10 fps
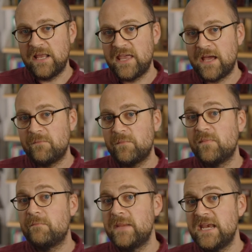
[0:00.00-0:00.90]
And that
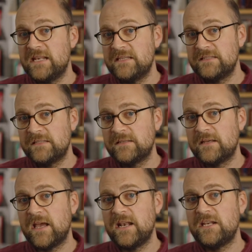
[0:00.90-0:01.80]
means
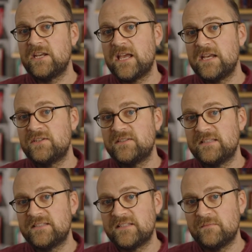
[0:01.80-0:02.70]
an education
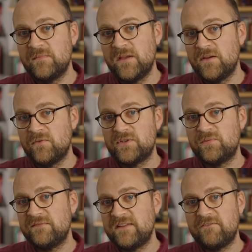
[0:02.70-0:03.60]
system which
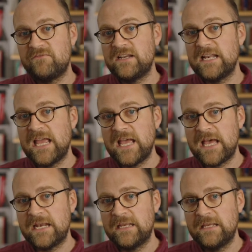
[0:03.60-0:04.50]
we've never really
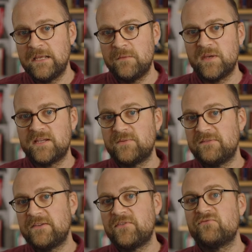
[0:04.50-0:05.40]
had, because we've
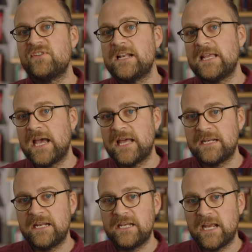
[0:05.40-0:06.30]
never really had
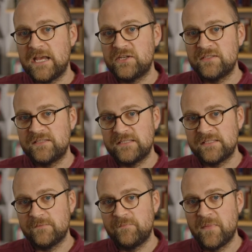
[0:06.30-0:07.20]
an education
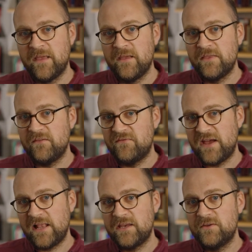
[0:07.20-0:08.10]
system that
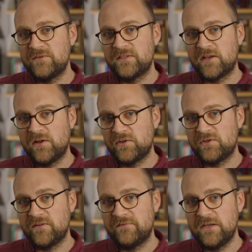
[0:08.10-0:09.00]
values the
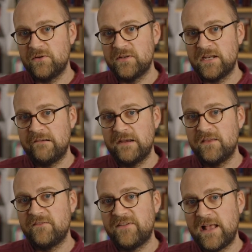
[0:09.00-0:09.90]
culture of the ordinary,
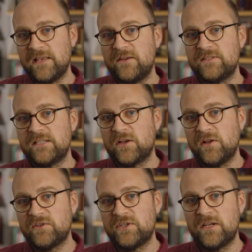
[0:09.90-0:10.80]
that values the
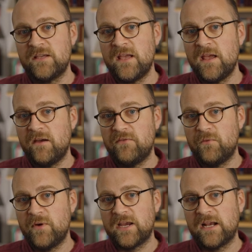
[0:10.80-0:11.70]
culture of the
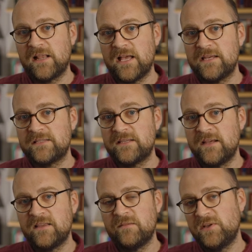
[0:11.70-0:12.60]
working class,
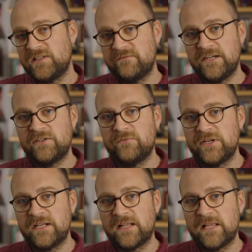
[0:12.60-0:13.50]
the multiracial
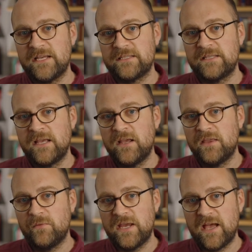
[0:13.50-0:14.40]
working class
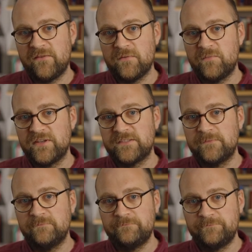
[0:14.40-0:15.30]
that we have in Britain.